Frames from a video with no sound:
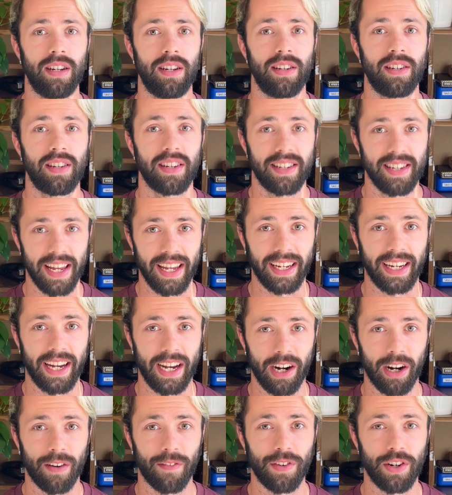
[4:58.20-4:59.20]
to take
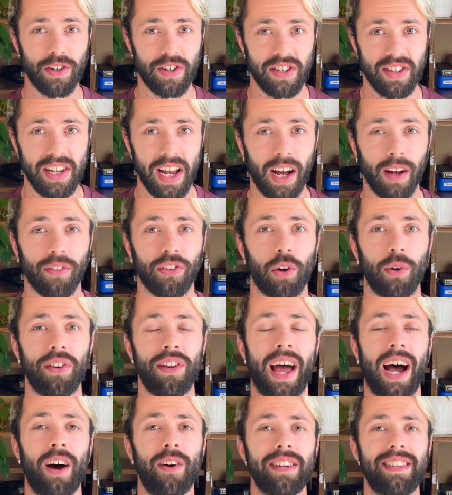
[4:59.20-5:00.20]
care of yourself. So
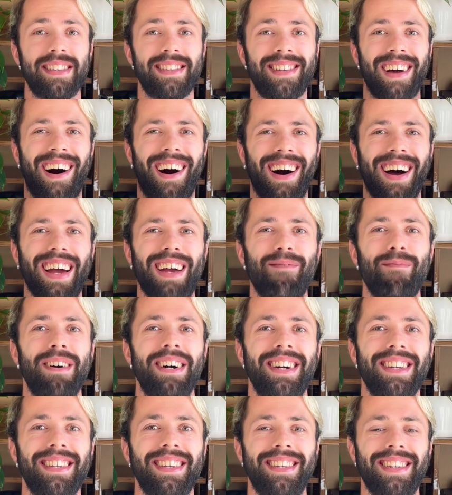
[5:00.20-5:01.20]
now it's time
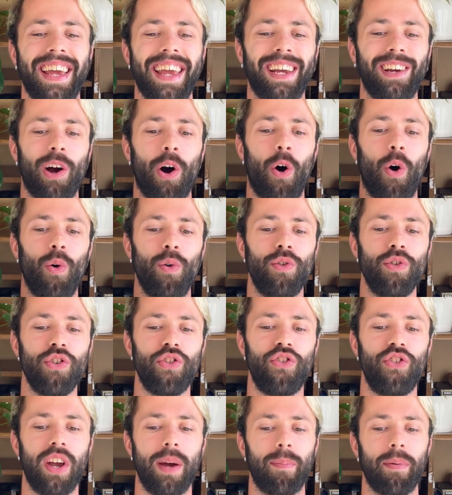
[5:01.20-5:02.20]
to take
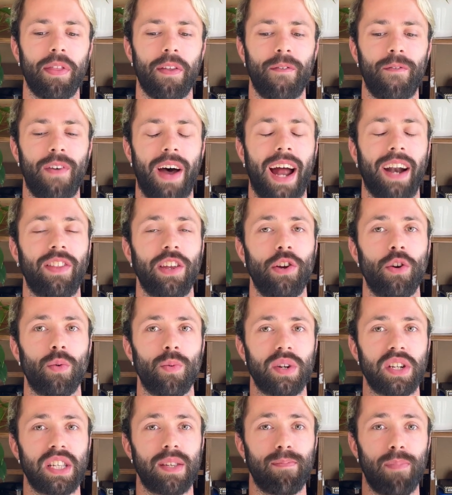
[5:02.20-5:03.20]
ownership of the fact that you're
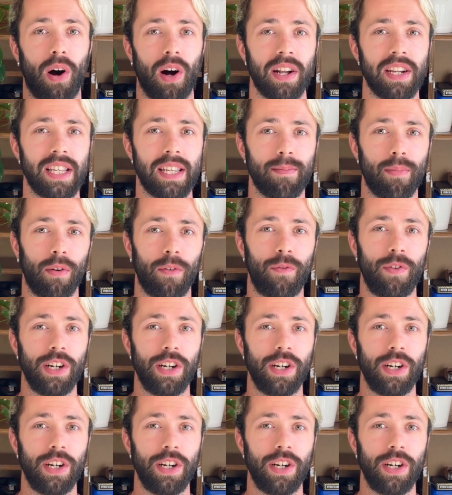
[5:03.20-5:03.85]
responsible for